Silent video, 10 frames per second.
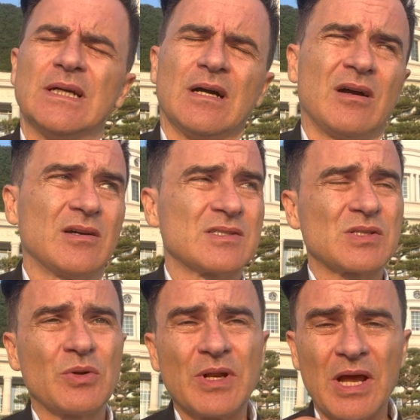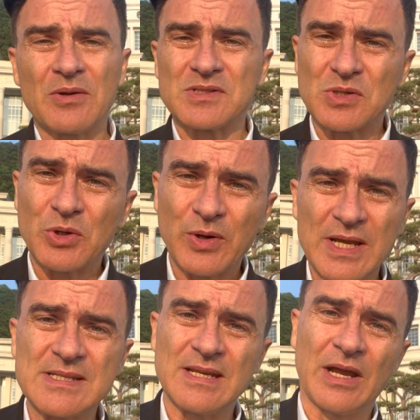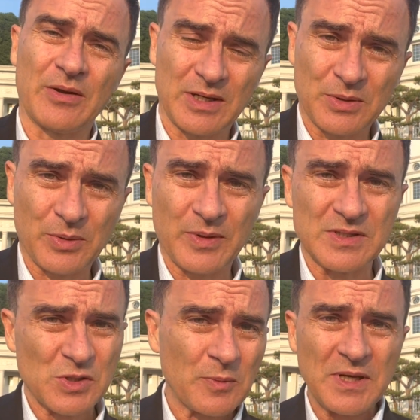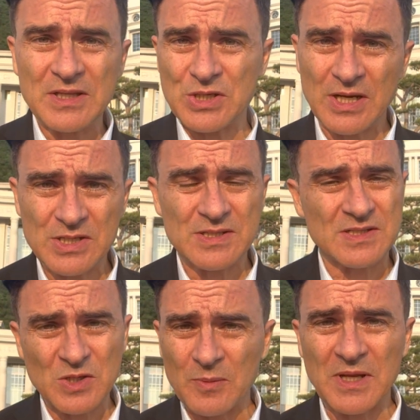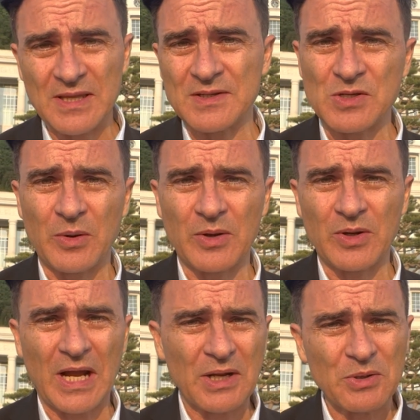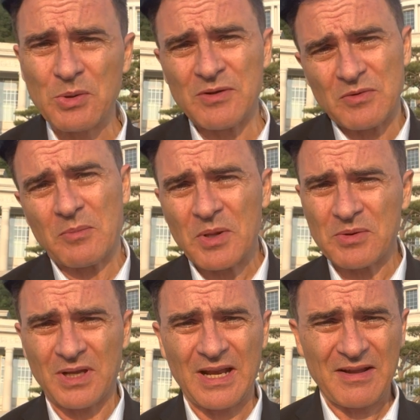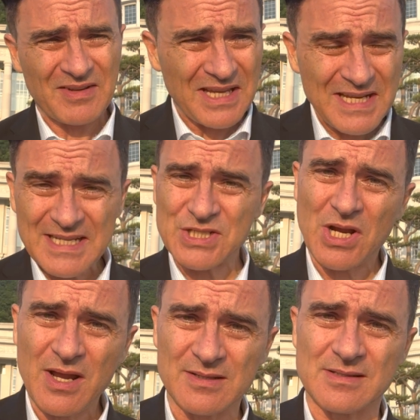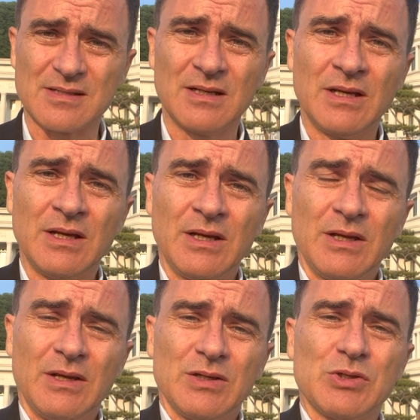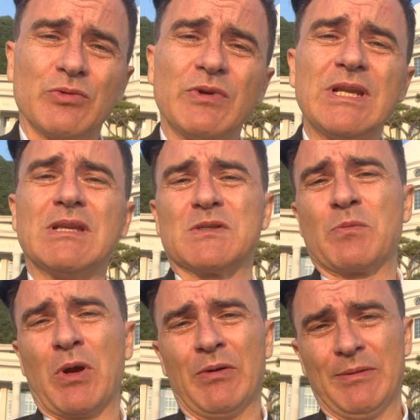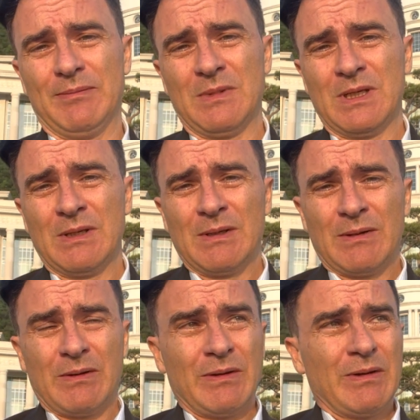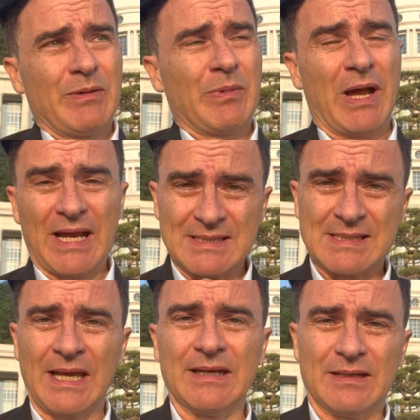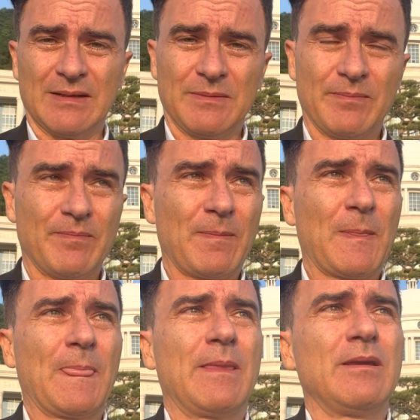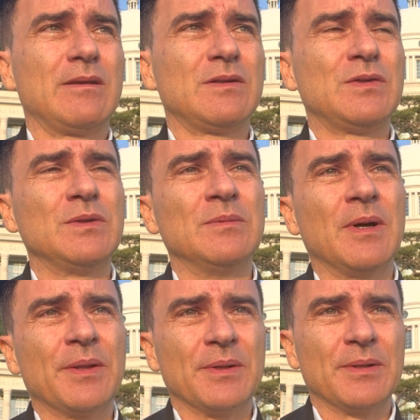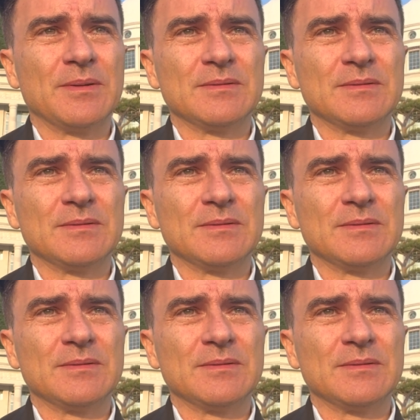it's so crazy now in Korea. So many changes and so many things going on. I don't know, even Mother can't have any chance to read this poem. But I sent to Mother.